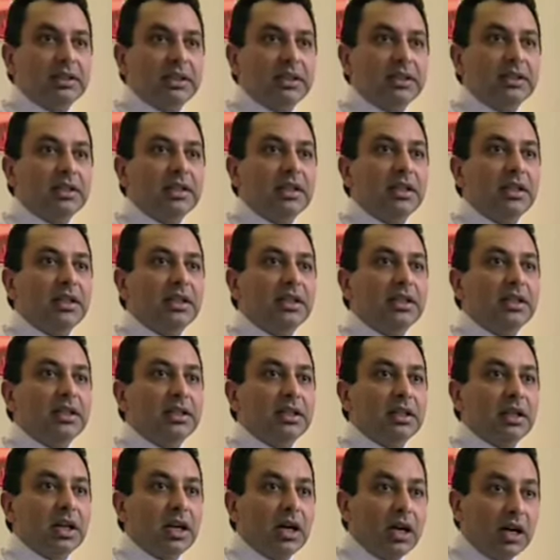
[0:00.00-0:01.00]
then they
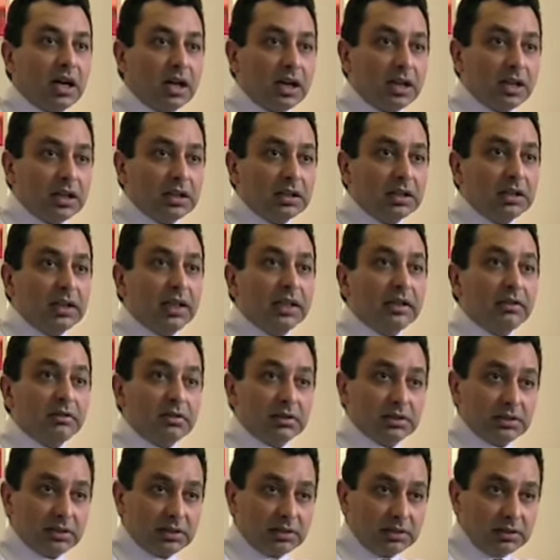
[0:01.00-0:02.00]
are a
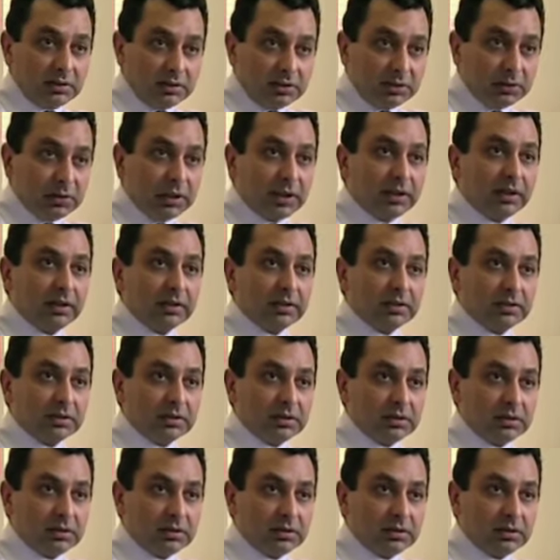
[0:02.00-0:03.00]
risk to
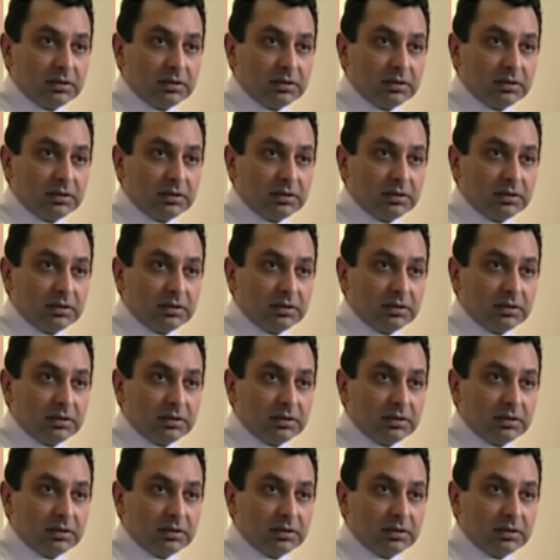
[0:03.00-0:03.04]
others.